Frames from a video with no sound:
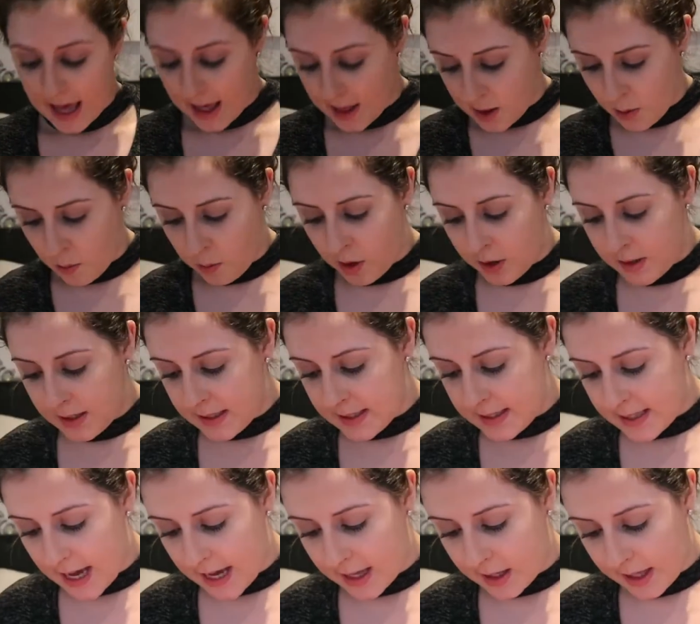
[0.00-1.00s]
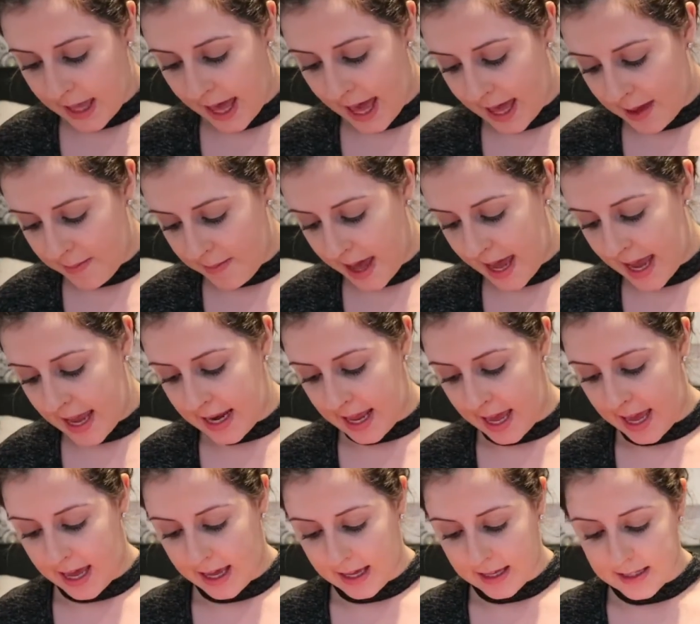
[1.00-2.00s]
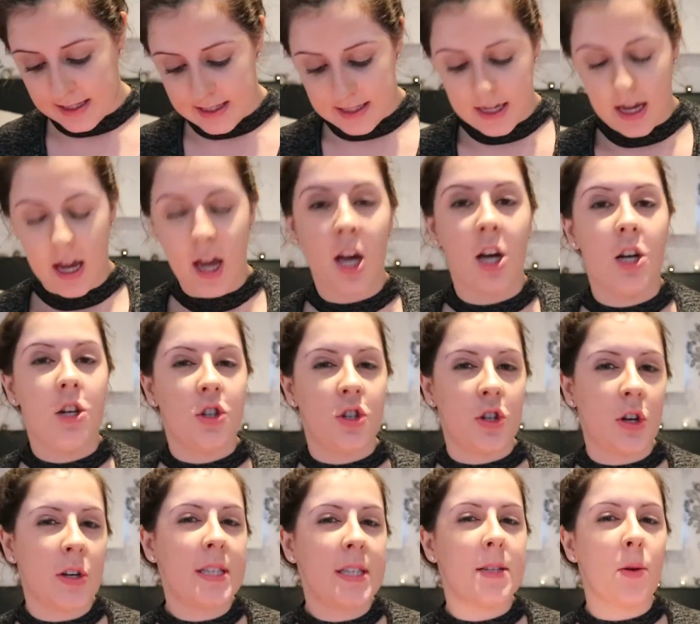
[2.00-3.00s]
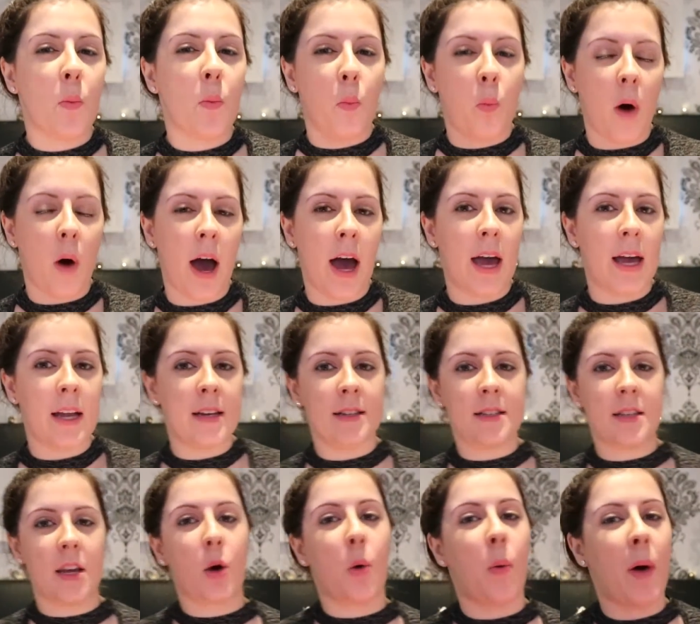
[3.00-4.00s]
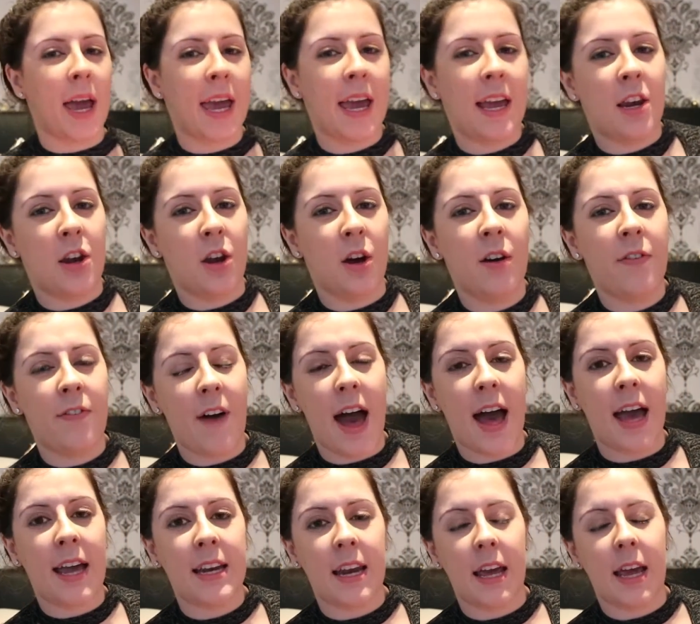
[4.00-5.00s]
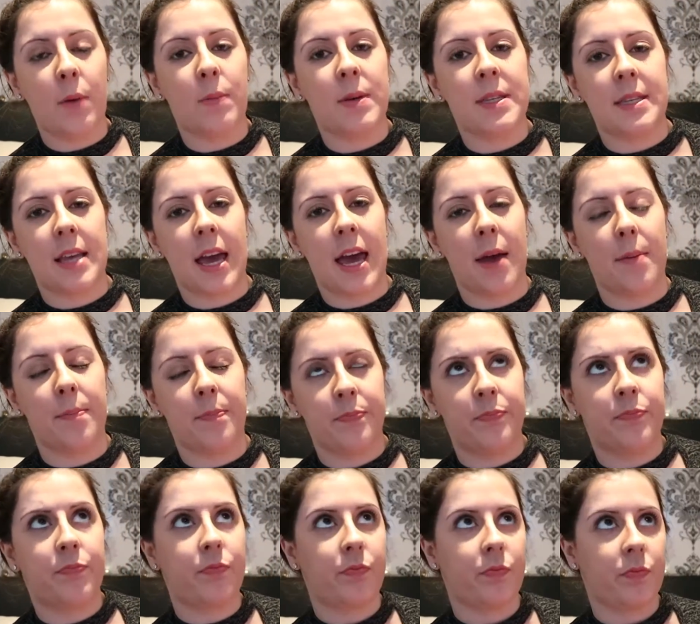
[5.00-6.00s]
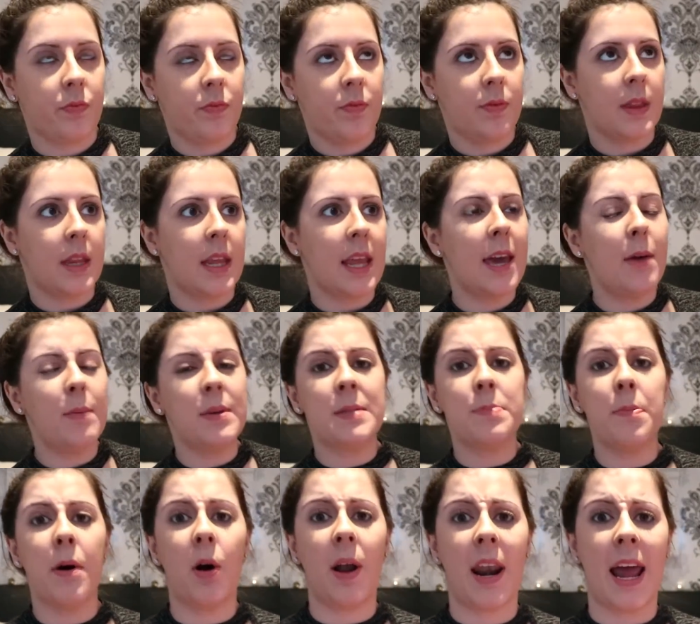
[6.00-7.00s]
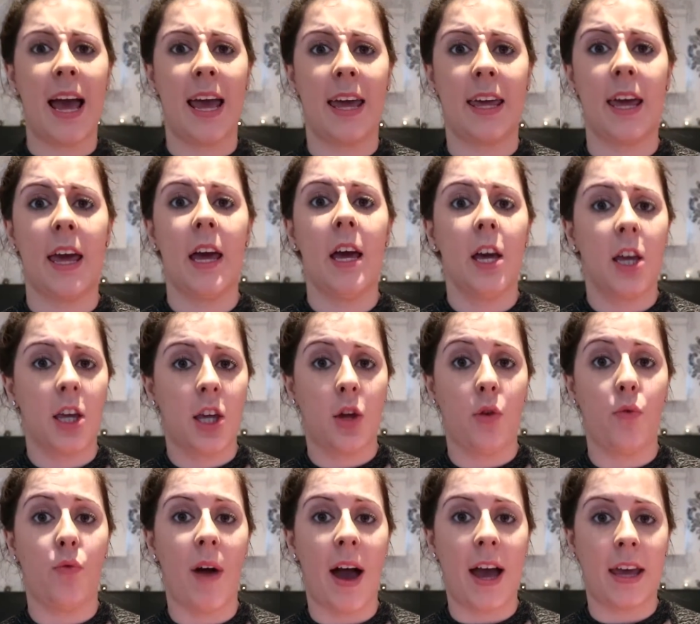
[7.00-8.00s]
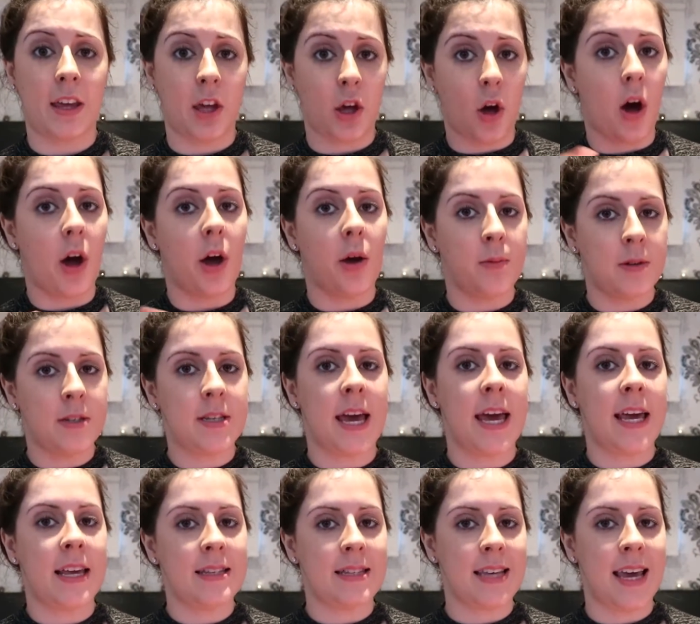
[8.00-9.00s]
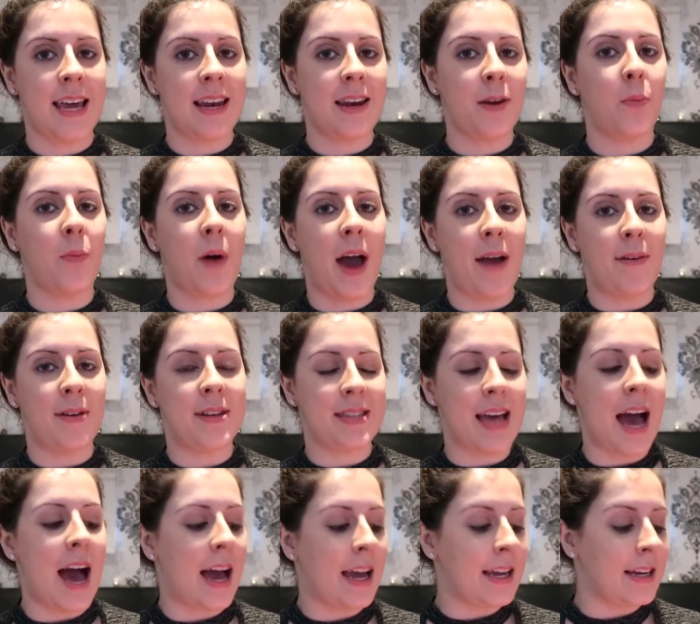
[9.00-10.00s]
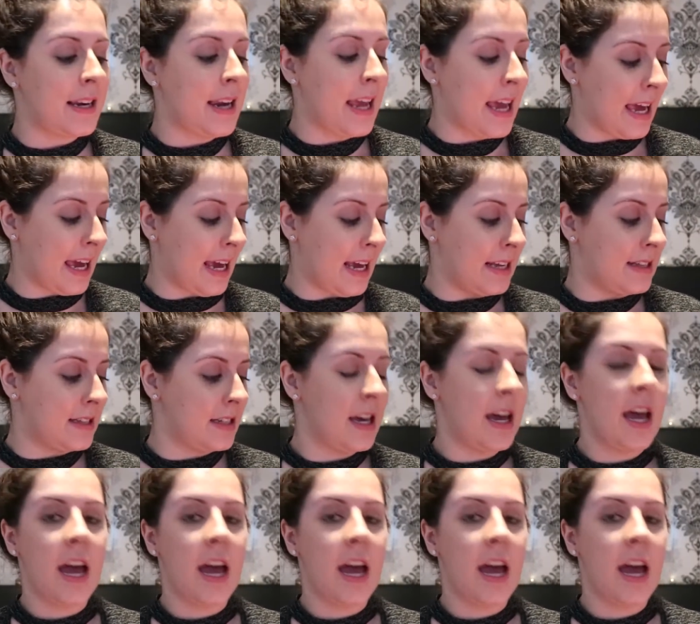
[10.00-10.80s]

the ones that came in it just weren't quite enough. It was more like you write your own days in, whereas I need